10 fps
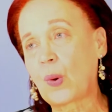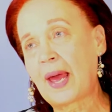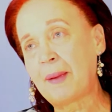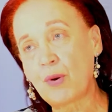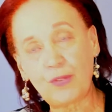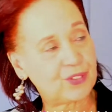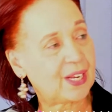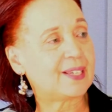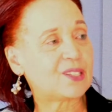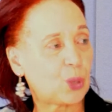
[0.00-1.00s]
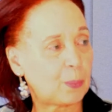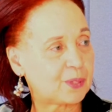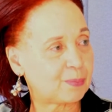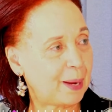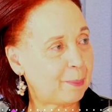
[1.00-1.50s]
I moved, I stopped
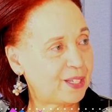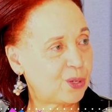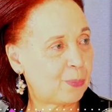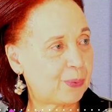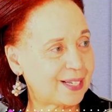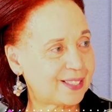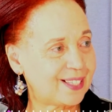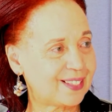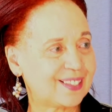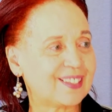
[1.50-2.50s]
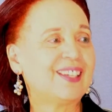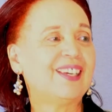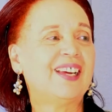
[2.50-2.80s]
my medical practice.